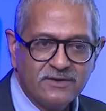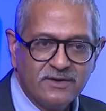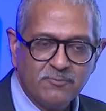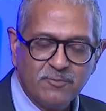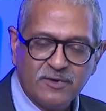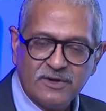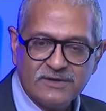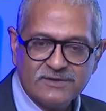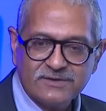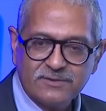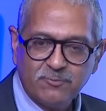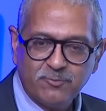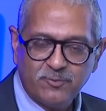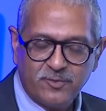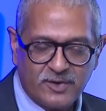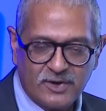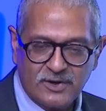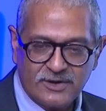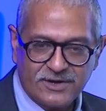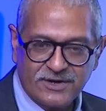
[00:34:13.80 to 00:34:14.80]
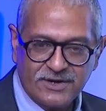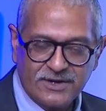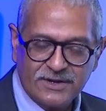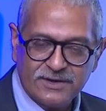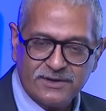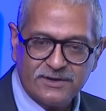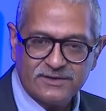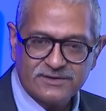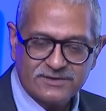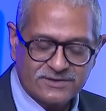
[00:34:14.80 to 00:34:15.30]
the military
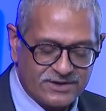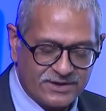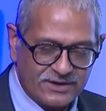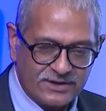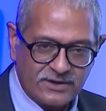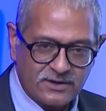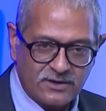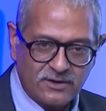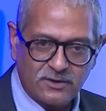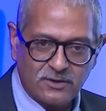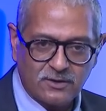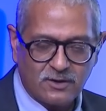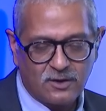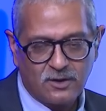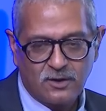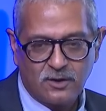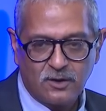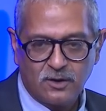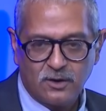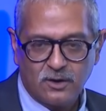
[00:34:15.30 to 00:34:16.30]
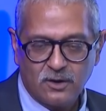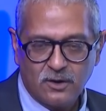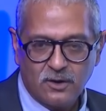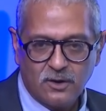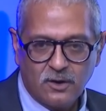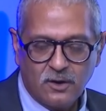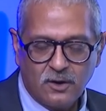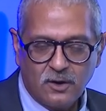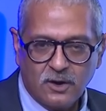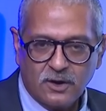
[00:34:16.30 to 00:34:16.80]
industrial uh,
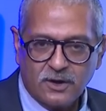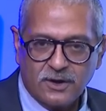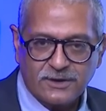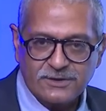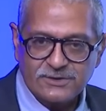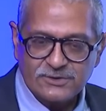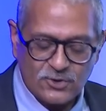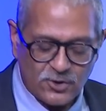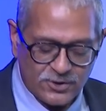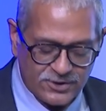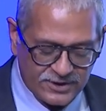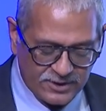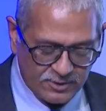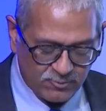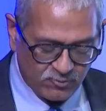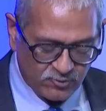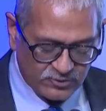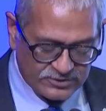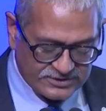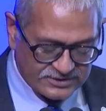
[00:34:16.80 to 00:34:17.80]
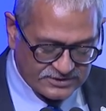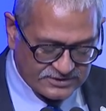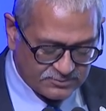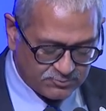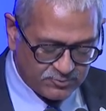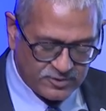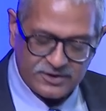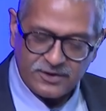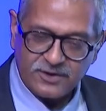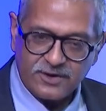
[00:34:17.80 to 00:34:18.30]
consortium which has
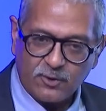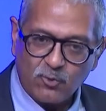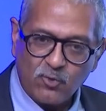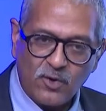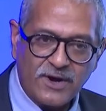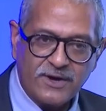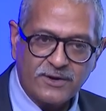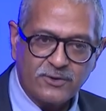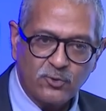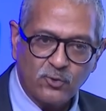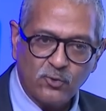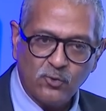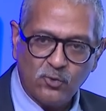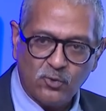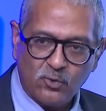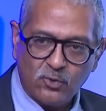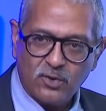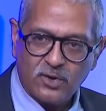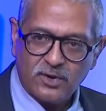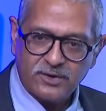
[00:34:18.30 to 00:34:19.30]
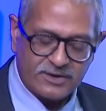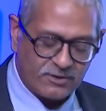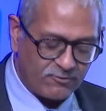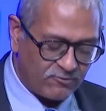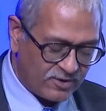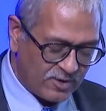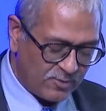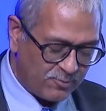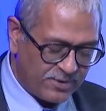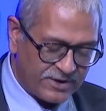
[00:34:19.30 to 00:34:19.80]
been required to uh,
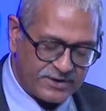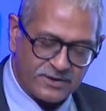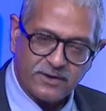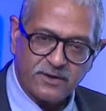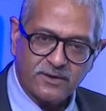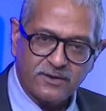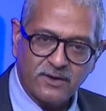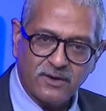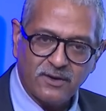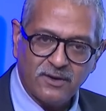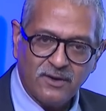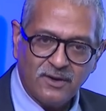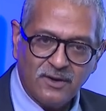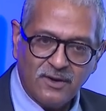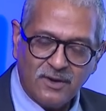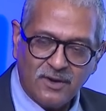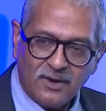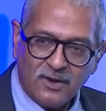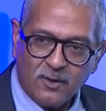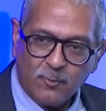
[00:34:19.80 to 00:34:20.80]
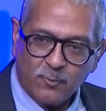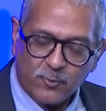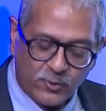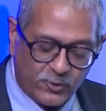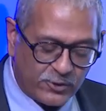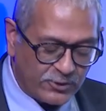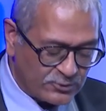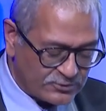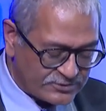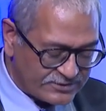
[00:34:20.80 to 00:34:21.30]
develop and
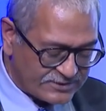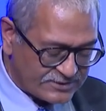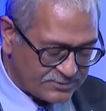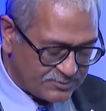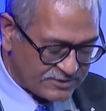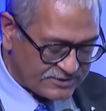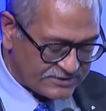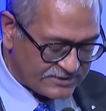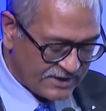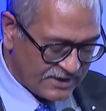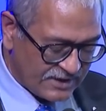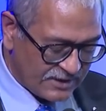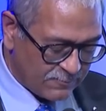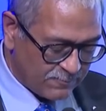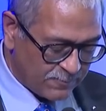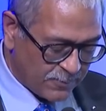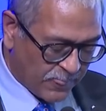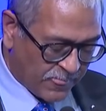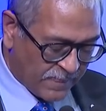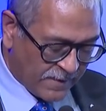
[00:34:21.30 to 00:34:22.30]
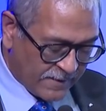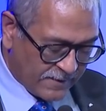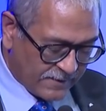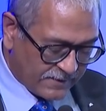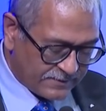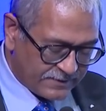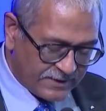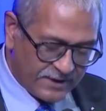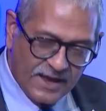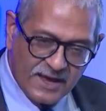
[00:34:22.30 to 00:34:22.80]
produce this missile
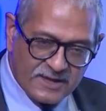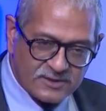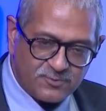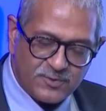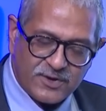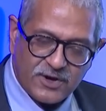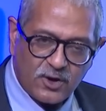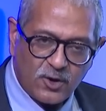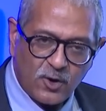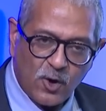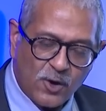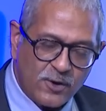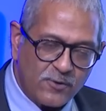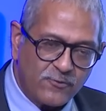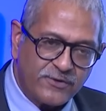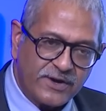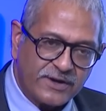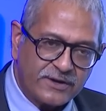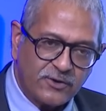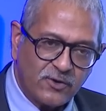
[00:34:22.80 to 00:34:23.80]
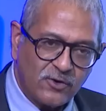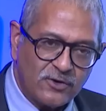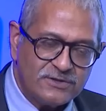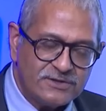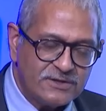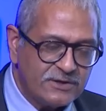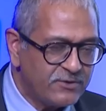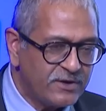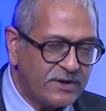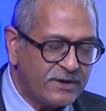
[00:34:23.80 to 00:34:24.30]
there has been a lot of
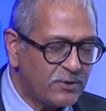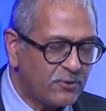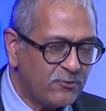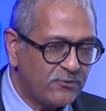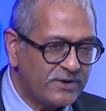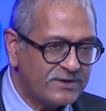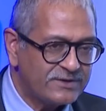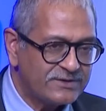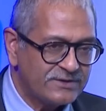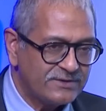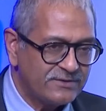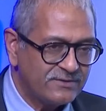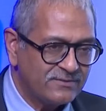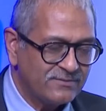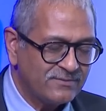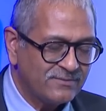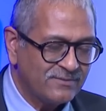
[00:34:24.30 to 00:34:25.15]
technology innovation